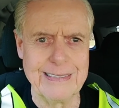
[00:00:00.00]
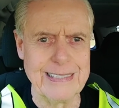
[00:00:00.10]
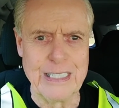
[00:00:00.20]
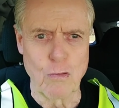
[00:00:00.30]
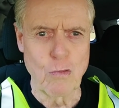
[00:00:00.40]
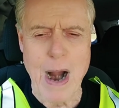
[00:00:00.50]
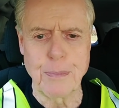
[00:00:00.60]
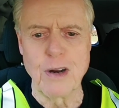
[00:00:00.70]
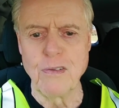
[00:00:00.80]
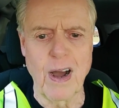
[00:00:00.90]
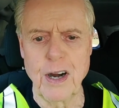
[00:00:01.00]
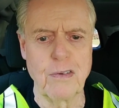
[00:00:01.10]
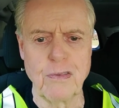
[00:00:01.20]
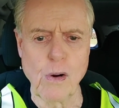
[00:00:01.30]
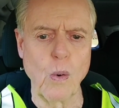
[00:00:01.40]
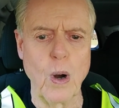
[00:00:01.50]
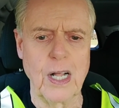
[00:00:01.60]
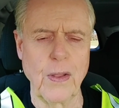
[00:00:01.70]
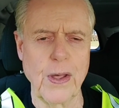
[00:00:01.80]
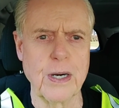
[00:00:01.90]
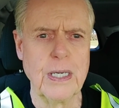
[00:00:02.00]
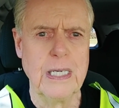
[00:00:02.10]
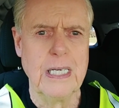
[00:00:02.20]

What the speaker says: in rapid fire for a while there.